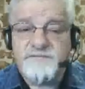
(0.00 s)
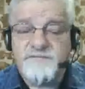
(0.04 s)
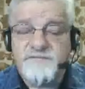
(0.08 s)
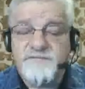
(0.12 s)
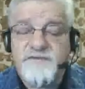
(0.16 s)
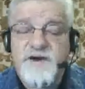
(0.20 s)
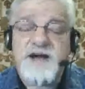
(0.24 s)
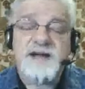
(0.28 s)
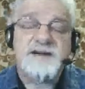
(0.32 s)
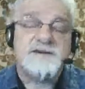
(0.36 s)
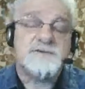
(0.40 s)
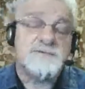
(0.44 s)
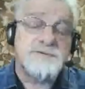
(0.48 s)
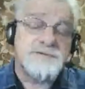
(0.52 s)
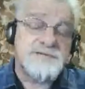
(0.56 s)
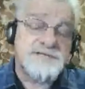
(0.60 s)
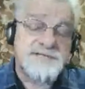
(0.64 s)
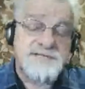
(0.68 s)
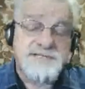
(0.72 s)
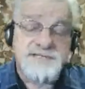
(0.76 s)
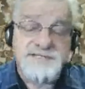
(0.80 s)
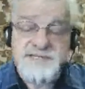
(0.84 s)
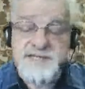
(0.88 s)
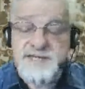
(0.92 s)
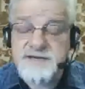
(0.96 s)

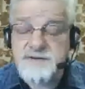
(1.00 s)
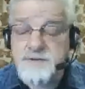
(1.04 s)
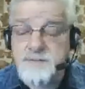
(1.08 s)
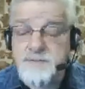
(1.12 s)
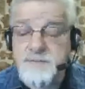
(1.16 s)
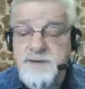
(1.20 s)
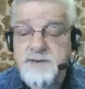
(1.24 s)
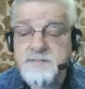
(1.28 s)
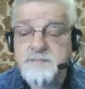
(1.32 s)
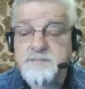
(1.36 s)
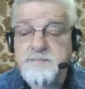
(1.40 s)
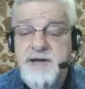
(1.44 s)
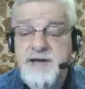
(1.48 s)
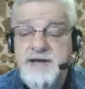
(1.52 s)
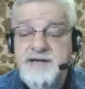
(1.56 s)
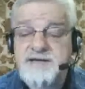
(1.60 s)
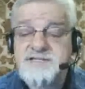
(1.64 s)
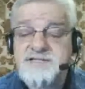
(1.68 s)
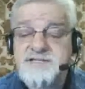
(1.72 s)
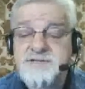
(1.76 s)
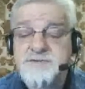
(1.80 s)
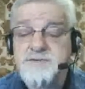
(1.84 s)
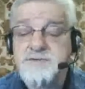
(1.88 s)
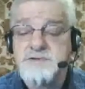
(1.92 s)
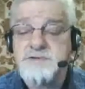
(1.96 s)
viruses that are being
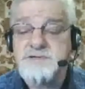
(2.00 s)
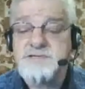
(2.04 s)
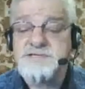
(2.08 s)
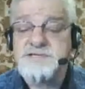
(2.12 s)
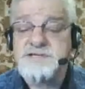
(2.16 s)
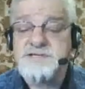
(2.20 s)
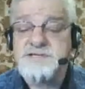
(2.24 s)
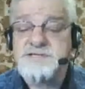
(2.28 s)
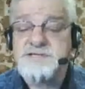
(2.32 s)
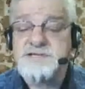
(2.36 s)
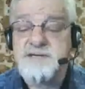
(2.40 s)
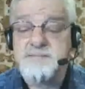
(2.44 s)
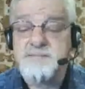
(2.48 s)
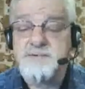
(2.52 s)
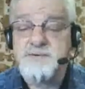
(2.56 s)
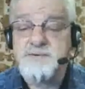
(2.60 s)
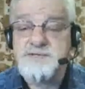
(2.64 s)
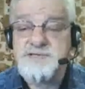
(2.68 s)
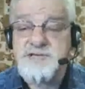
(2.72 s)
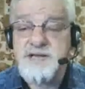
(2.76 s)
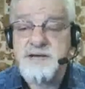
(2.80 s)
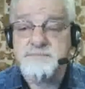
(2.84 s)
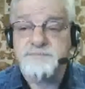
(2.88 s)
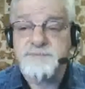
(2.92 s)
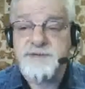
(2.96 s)
passed through the system or
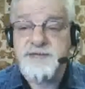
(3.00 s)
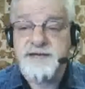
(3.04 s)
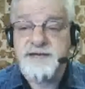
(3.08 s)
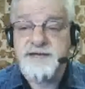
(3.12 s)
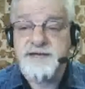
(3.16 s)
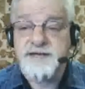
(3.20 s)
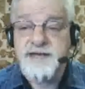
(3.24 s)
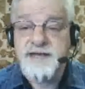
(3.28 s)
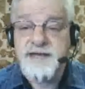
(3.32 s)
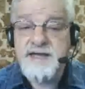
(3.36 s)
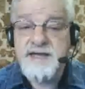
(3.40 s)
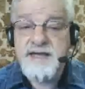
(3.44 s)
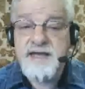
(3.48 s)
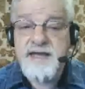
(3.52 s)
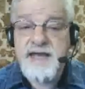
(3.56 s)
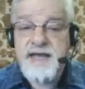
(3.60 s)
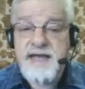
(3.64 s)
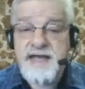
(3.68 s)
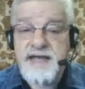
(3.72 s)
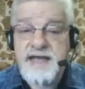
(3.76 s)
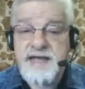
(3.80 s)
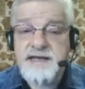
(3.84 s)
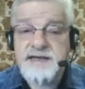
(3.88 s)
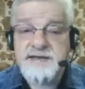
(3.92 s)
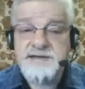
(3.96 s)
something,
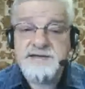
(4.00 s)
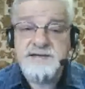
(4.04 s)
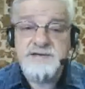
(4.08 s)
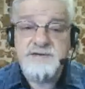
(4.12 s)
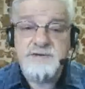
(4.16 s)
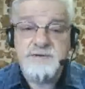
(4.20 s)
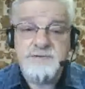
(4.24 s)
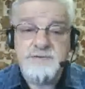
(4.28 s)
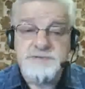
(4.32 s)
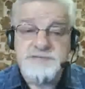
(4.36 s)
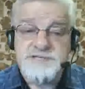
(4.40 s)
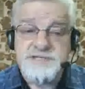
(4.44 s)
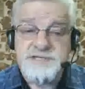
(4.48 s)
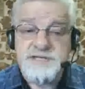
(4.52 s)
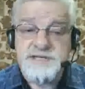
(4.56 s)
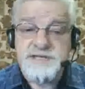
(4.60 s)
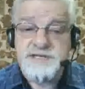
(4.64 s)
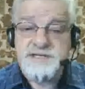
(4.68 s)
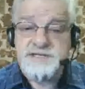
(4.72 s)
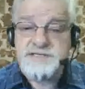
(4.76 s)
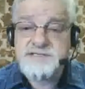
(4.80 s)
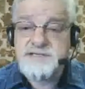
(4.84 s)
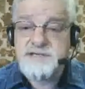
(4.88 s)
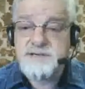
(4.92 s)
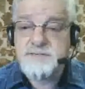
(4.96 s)
and you
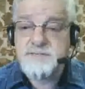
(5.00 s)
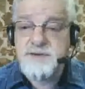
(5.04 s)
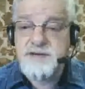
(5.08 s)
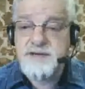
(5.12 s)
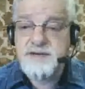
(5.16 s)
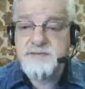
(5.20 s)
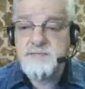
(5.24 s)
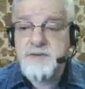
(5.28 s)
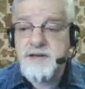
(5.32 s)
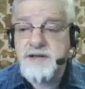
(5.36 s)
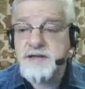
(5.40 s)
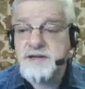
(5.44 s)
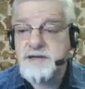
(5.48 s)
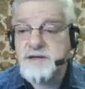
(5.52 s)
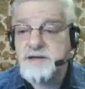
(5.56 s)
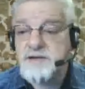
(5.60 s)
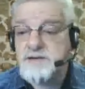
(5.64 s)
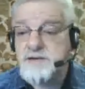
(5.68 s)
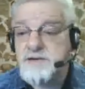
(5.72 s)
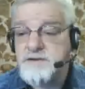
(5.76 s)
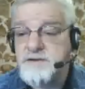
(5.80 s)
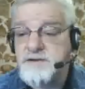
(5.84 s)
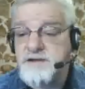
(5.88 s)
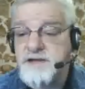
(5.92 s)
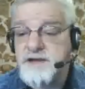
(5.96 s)
see some
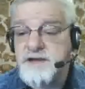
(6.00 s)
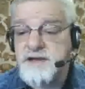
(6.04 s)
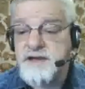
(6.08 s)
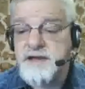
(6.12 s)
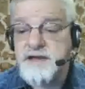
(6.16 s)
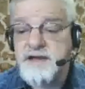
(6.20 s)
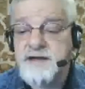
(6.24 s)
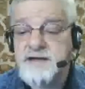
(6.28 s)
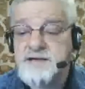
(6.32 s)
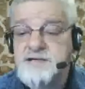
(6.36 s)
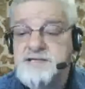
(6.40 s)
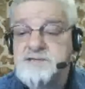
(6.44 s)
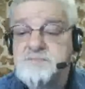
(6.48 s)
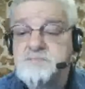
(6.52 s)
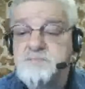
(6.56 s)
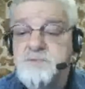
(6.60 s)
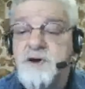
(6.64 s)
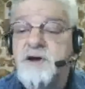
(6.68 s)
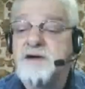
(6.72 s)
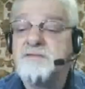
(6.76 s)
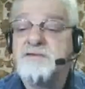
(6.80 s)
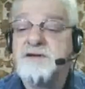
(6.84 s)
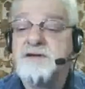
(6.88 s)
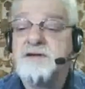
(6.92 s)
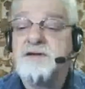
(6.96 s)
email that has
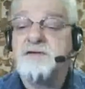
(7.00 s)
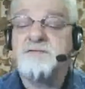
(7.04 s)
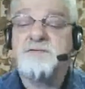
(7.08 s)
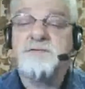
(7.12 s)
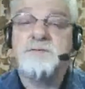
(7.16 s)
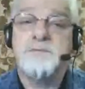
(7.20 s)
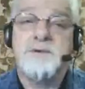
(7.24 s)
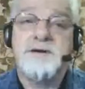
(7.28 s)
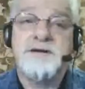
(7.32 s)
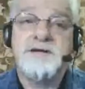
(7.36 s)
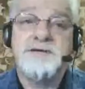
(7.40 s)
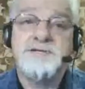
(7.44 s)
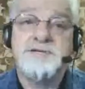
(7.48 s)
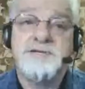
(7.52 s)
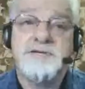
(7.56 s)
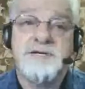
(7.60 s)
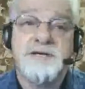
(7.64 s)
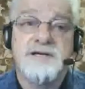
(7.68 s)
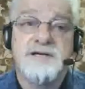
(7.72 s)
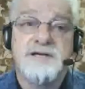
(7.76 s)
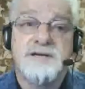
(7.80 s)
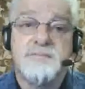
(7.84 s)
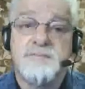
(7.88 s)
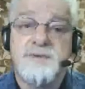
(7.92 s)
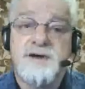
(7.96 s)
private
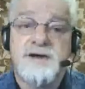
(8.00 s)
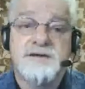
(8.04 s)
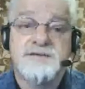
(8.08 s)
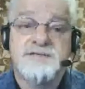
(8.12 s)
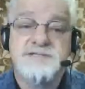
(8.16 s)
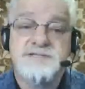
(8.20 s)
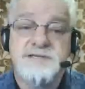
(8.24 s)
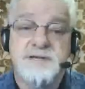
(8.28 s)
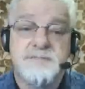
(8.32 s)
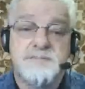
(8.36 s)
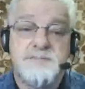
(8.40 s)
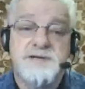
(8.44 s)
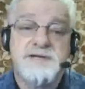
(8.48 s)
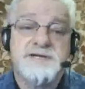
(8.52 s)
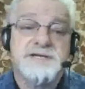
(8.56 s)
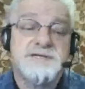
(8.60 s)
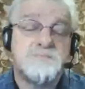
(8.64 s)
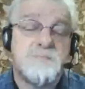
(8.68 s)
information about somebody's